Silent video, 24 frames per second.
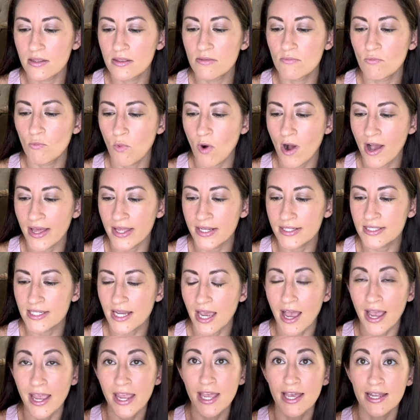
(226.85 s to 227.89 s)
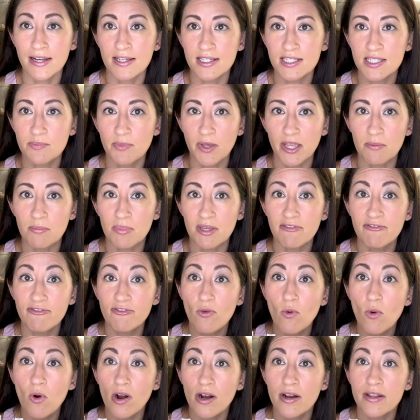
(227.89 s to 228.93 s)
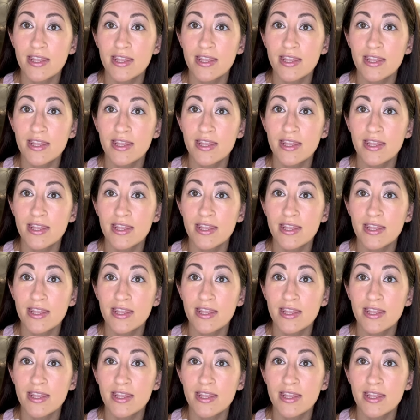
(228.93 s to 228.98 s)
What I had explained before,